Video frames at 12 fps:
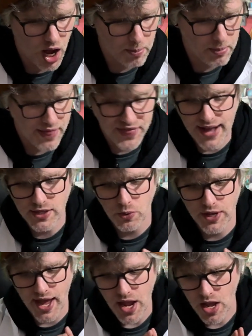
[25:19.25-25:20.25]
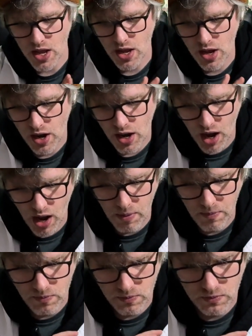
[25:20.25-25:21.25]
And that's okay.
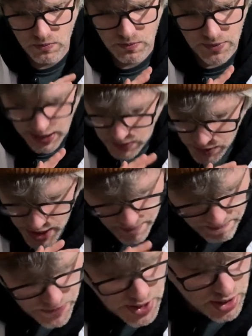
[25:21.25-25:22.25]
That's okay.